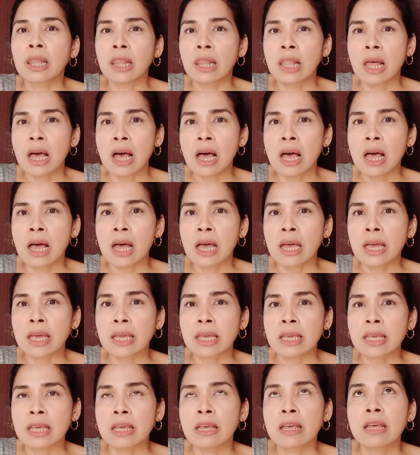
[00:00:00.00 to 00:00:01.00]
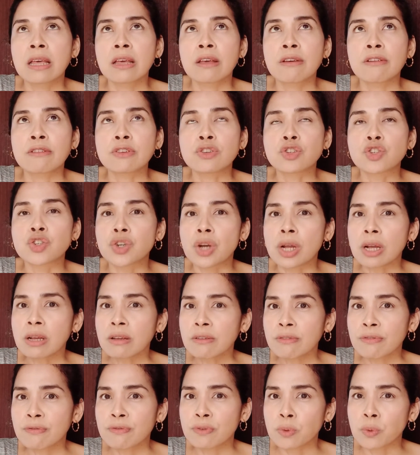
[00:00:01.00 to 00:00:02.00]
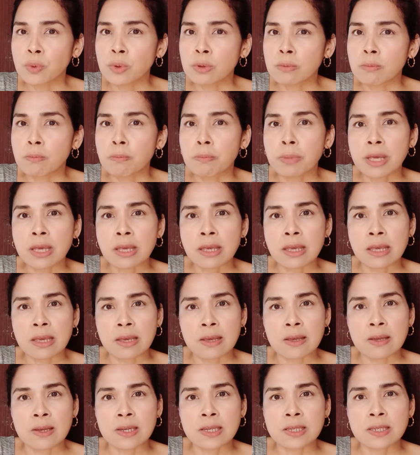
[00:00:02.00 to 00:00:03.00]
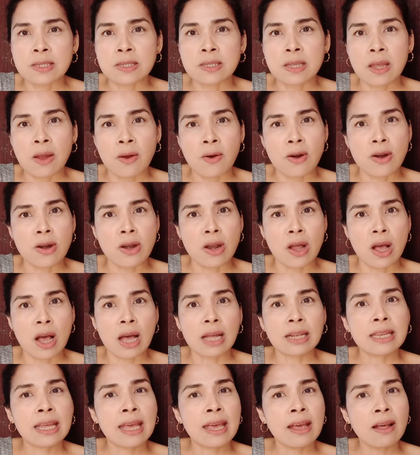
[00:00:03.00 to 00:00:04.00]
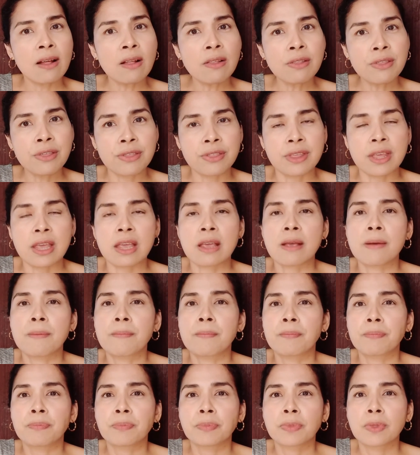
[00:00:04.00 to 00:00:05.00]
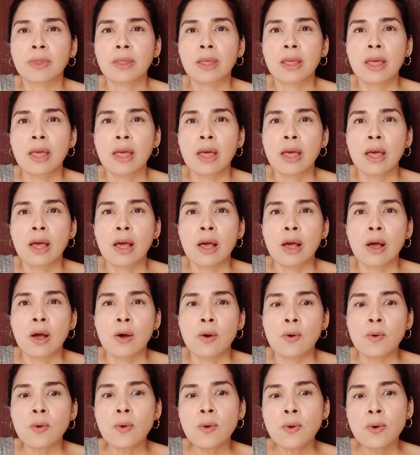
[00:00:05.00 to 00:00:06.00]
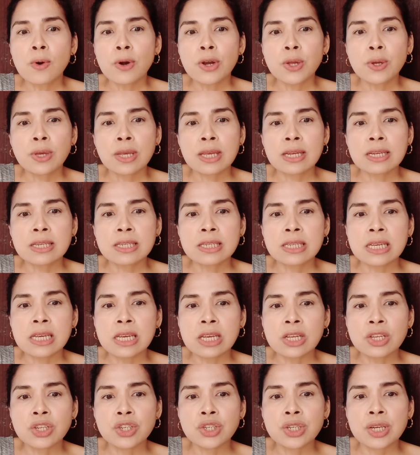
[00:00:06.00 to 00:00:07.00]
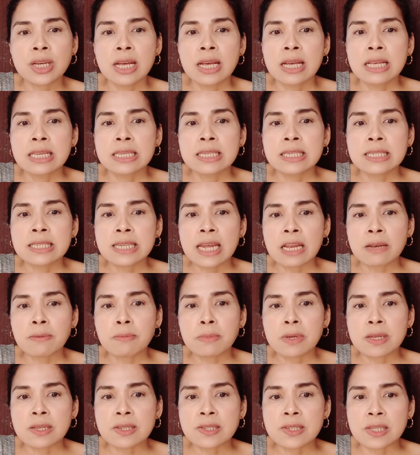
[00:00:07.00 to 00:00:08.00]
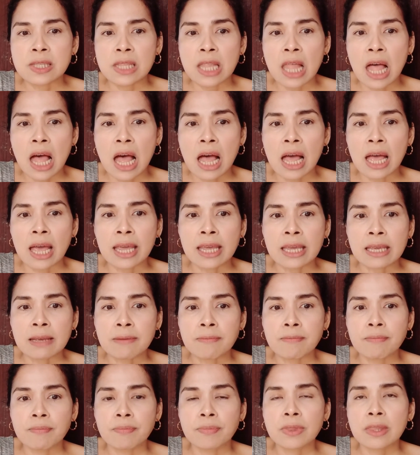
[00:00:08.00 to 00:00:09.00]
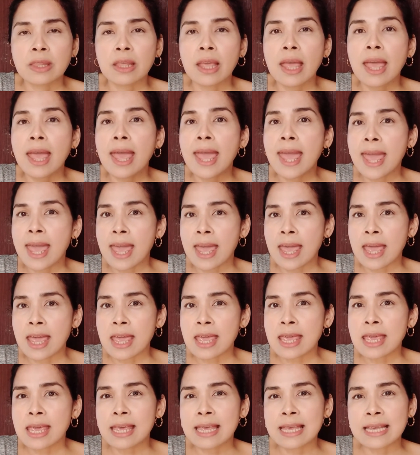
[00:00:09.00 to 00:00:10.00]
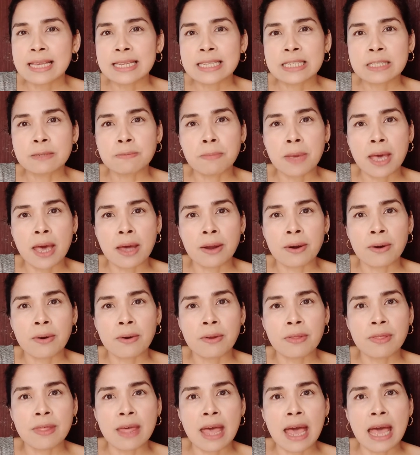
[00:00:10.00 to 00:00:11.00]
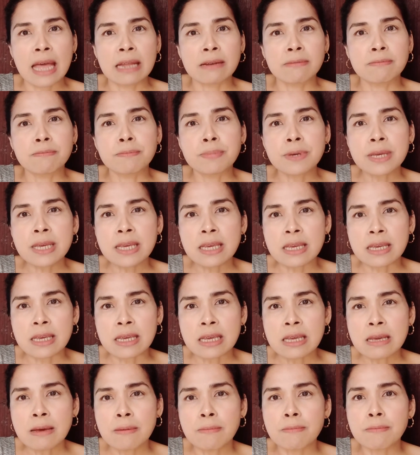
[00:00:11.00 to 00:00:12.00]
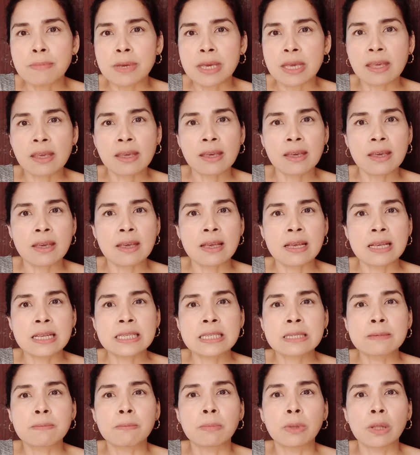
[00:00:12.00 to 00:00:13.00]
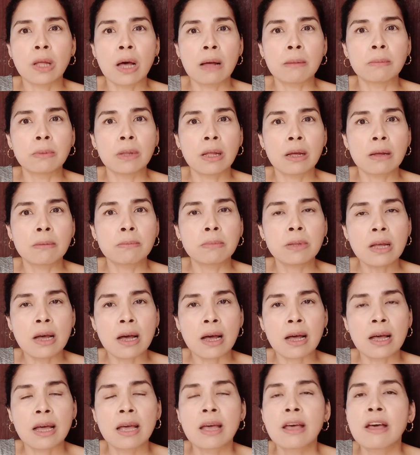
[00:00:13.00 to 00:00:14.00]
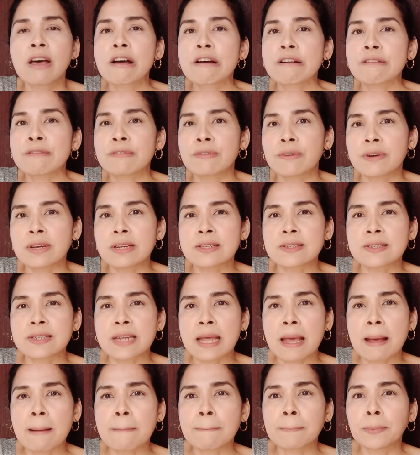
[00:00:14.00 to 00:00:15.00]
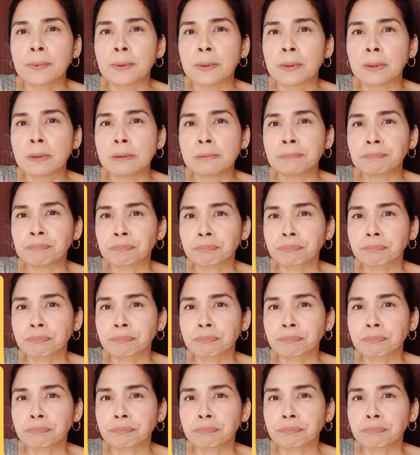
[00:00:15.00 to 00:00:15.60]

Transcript: like junk food because they're not healthy. Or you can teach statements like, A is better than B because blah blah blah. For example,